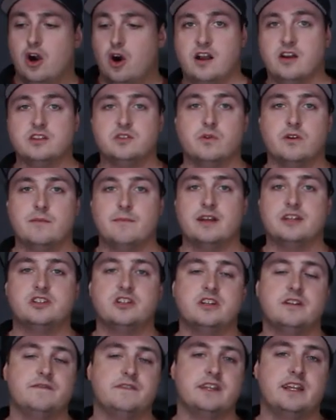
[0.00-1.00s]
I also want to
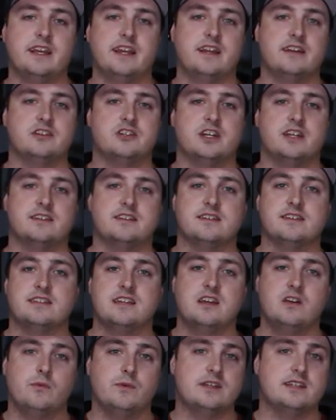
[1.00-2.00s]
mention, if you didn't get a chance to
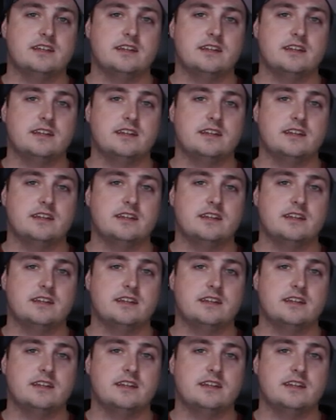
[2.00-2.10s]
see it, we